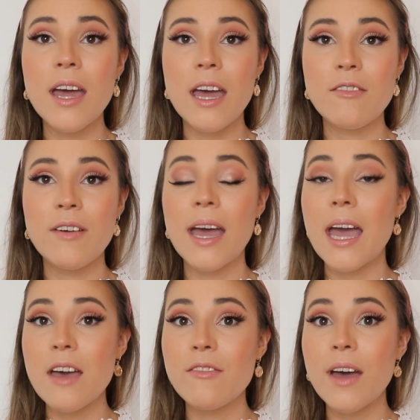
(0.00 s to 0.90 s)

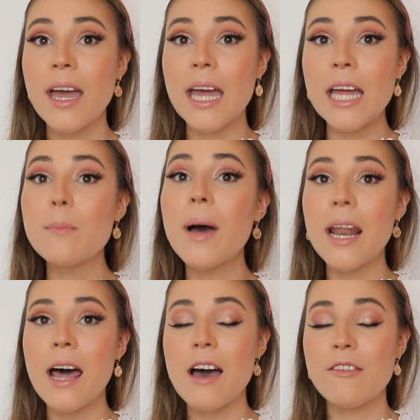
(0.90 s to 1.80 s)
ever in
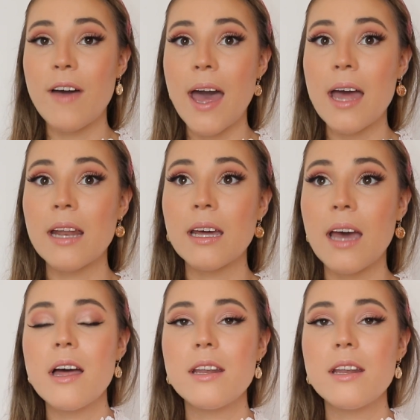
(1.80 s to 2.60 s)
my life had